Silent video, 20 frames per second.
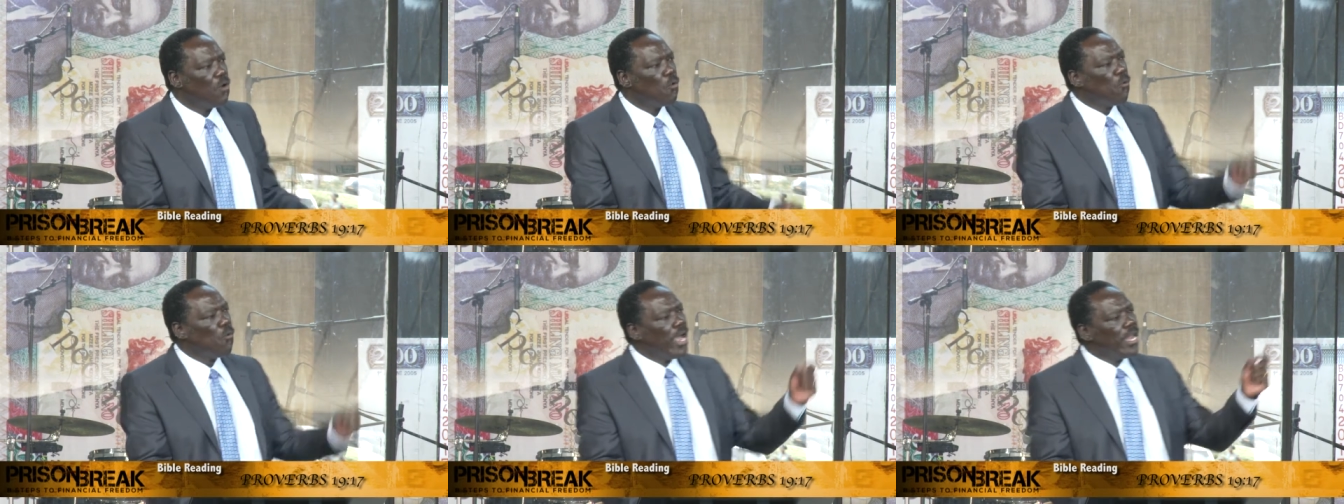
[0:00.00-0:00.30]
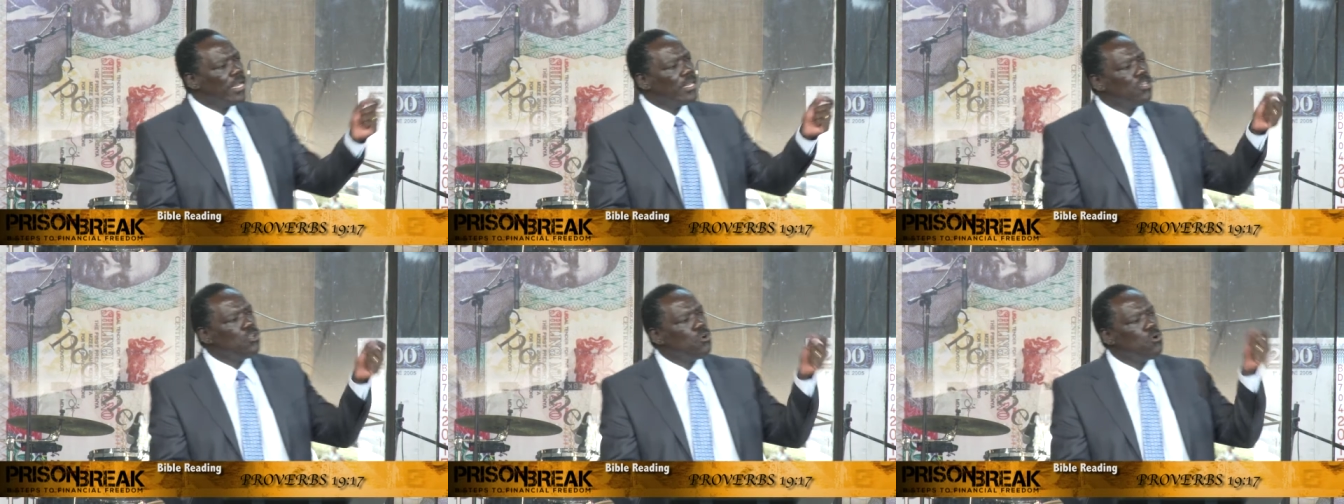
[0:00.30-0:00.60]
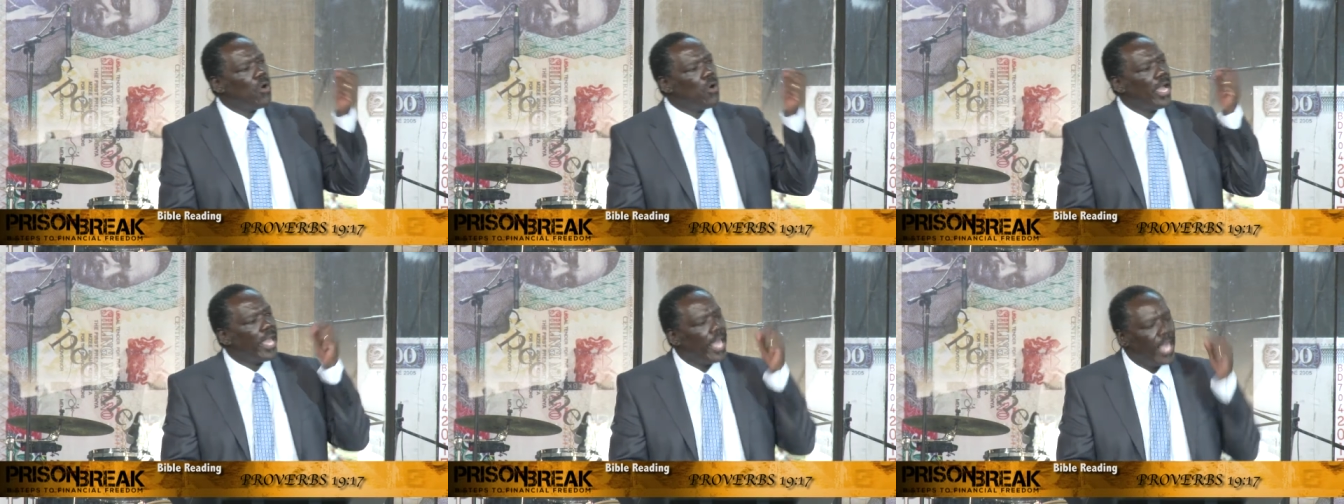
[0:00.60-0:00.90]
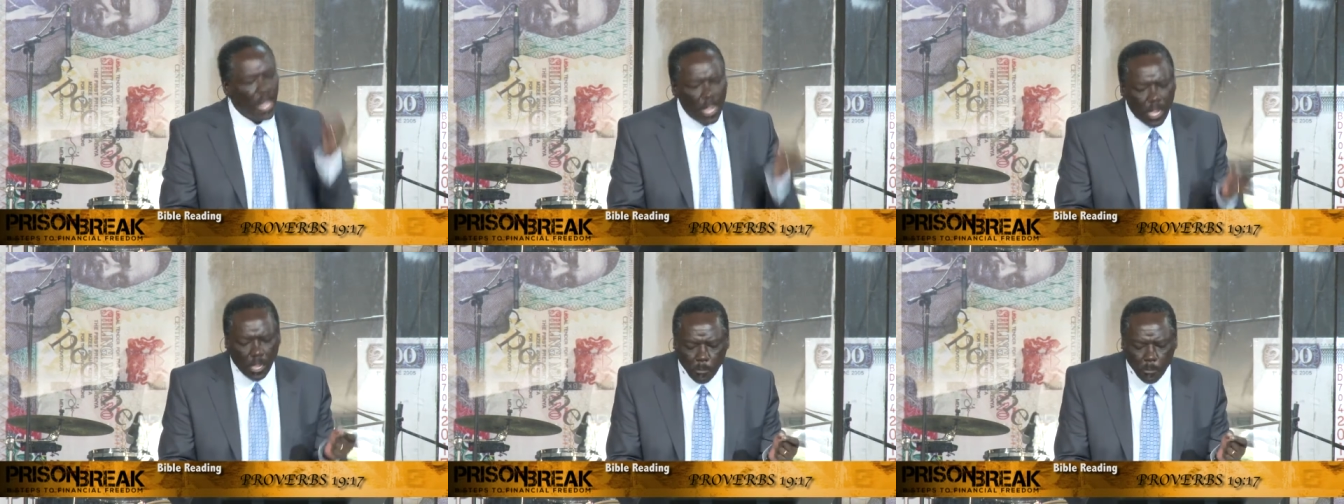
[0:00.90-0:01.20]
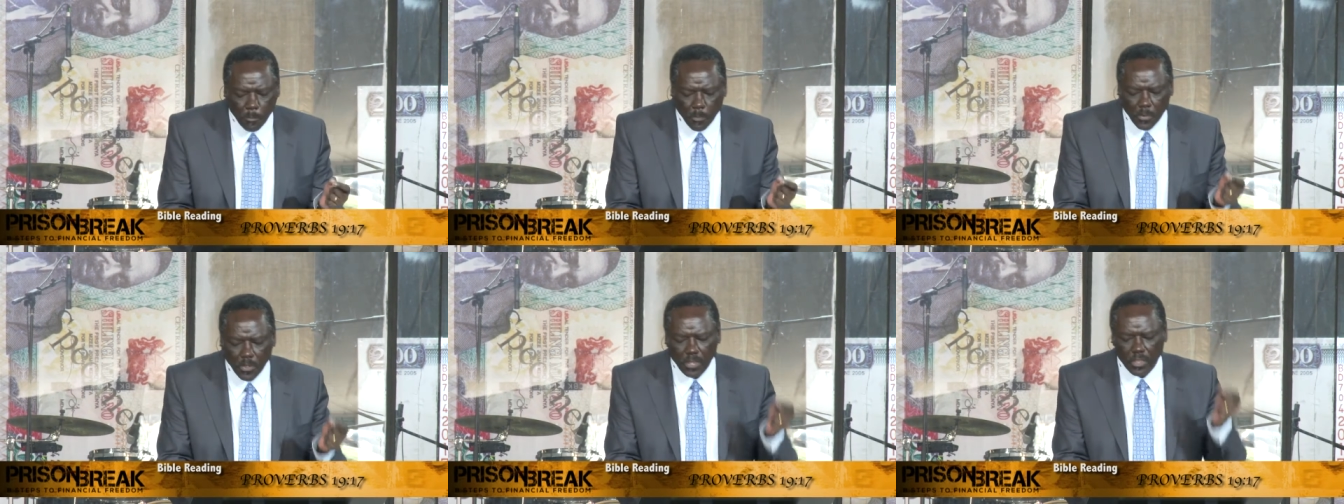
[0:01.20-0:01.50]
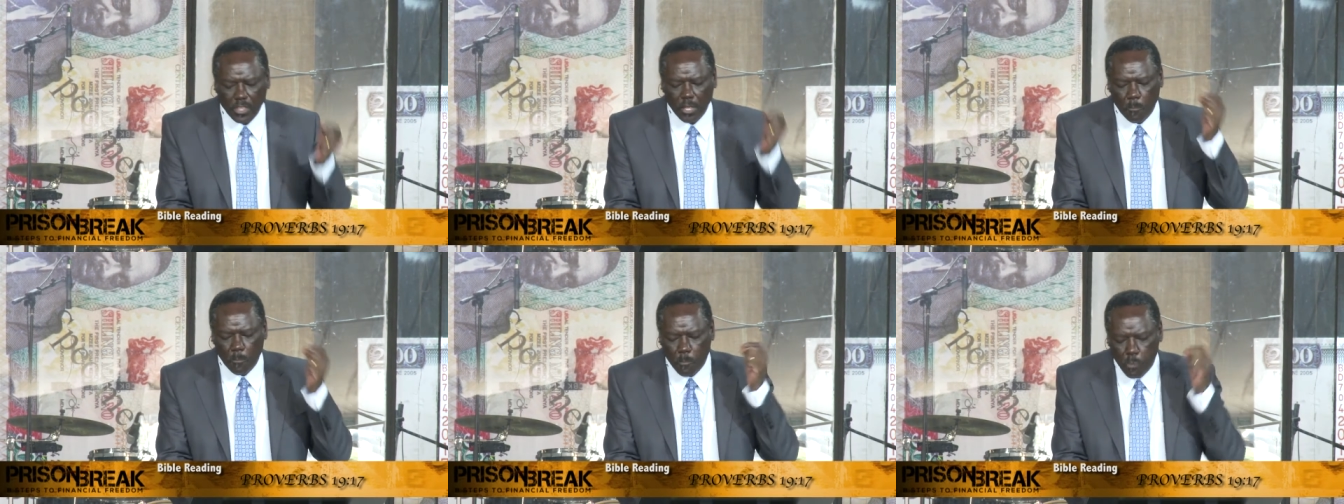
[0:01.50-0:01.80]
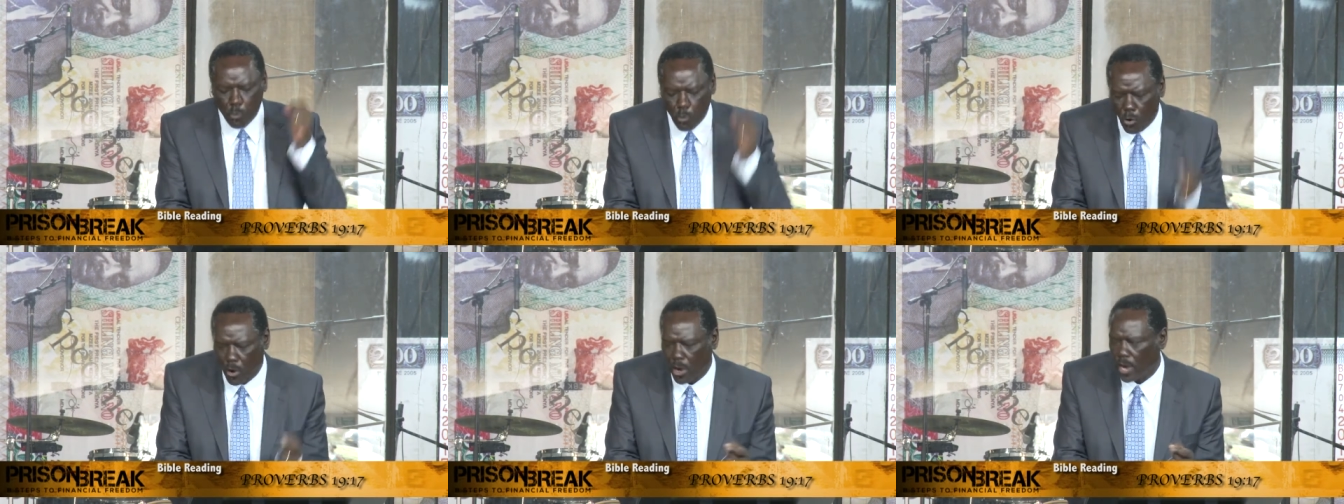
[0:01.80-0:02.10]
When you help the
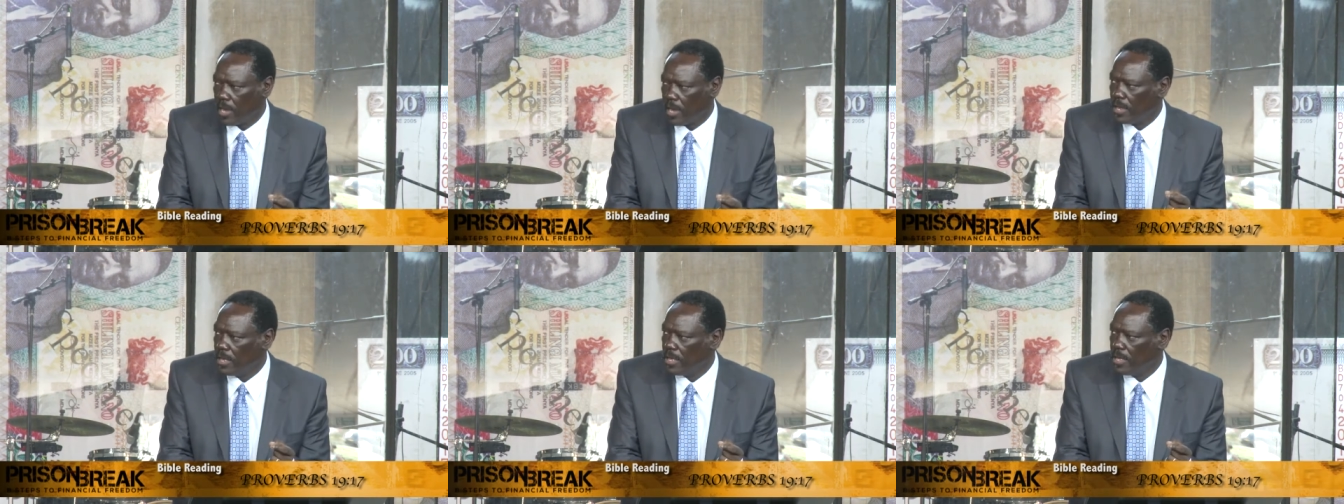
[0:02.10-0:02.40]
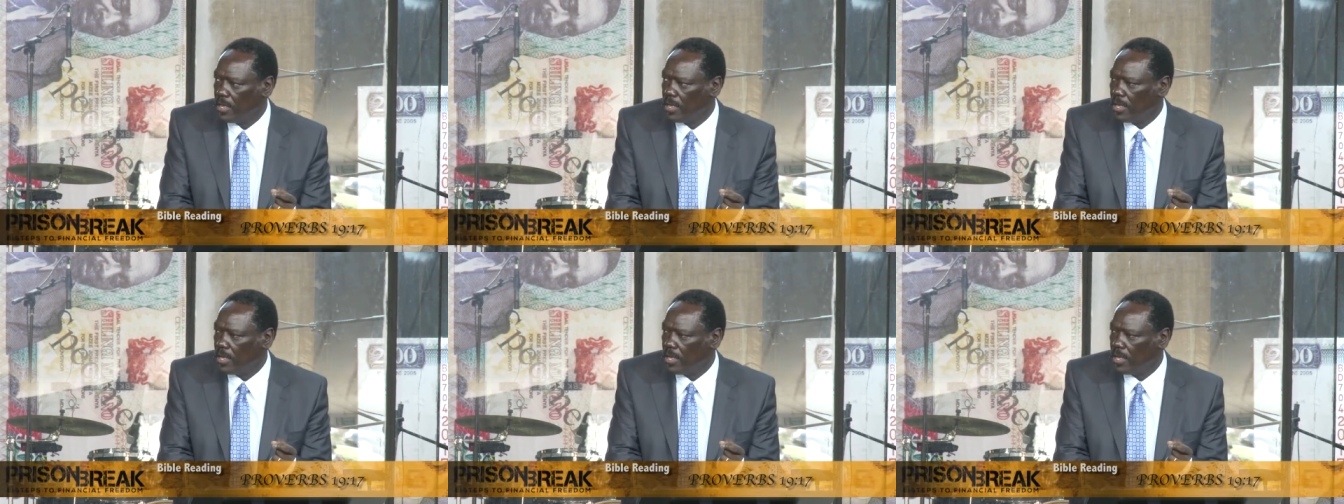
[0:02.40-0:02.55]
poor,